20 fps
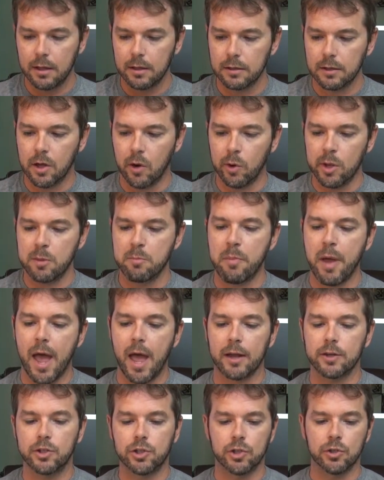going
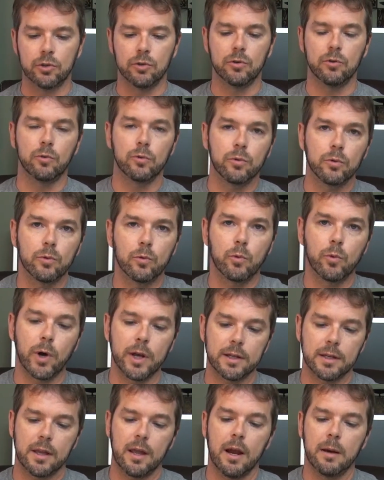back to the
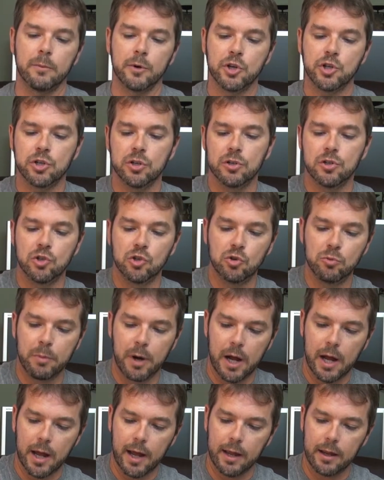what camera should you
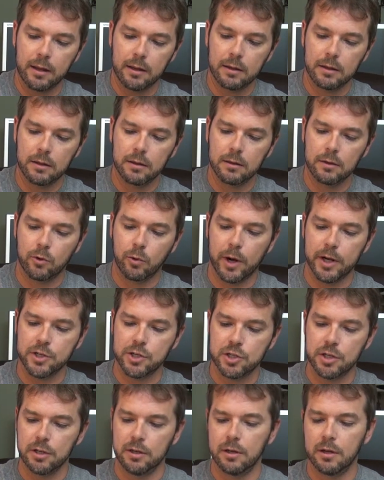buy
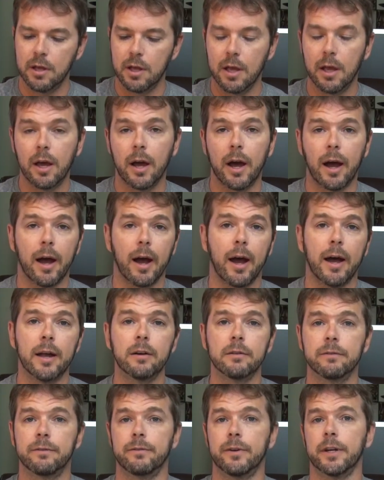question, I
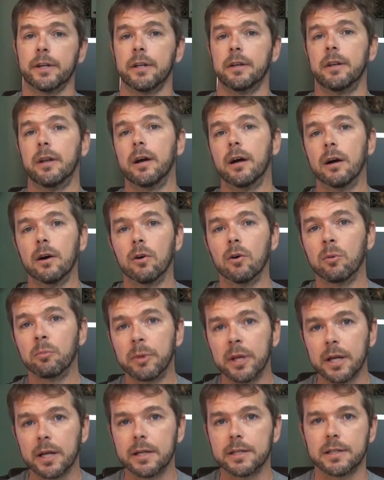don't fucking know,
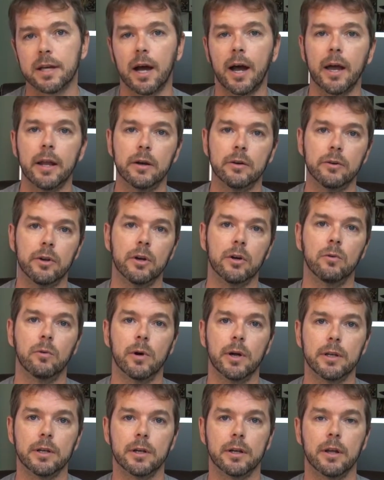because I don't know
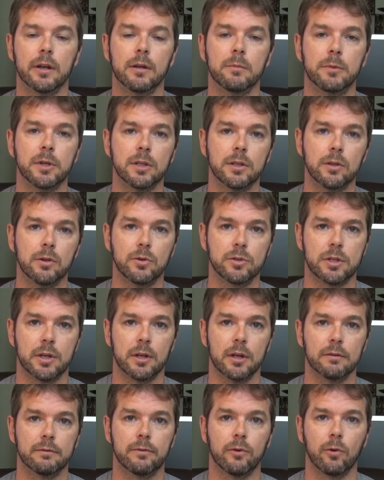what you're gonna be
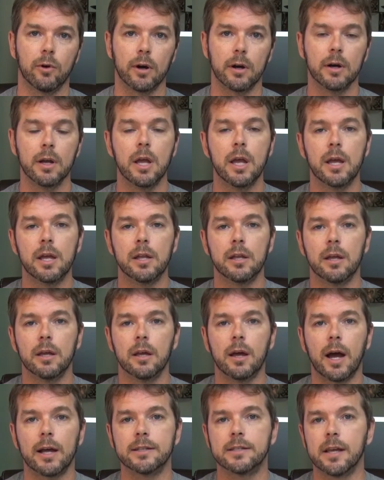using it for.
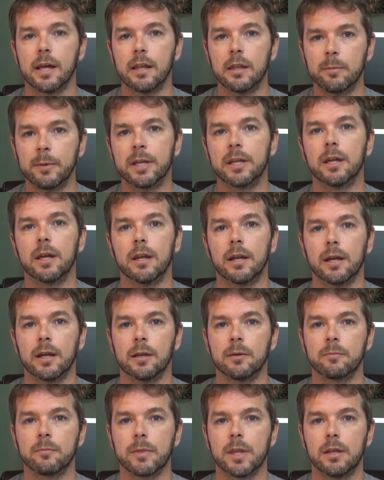I said in the
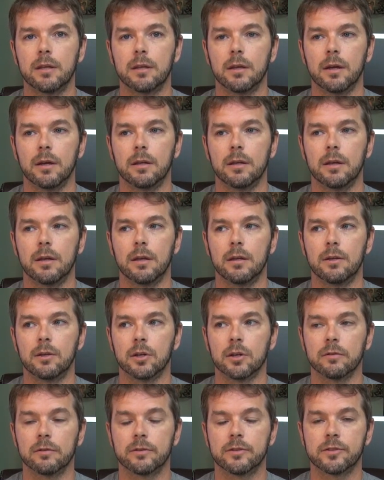beginning,
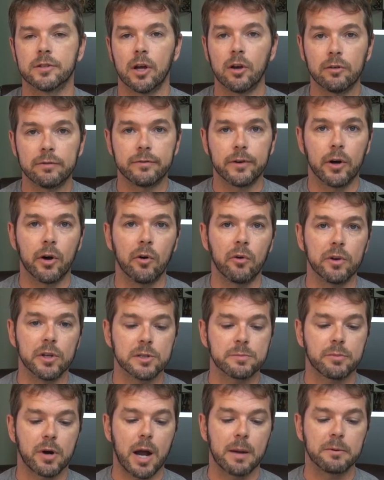your cell phone
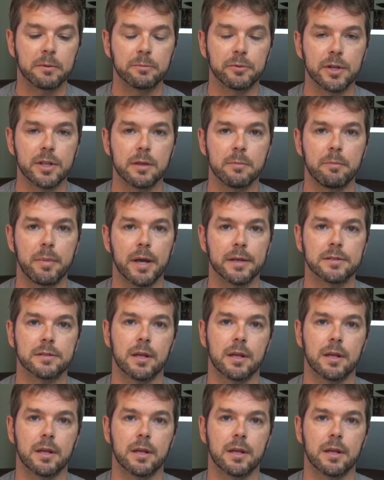is probably the best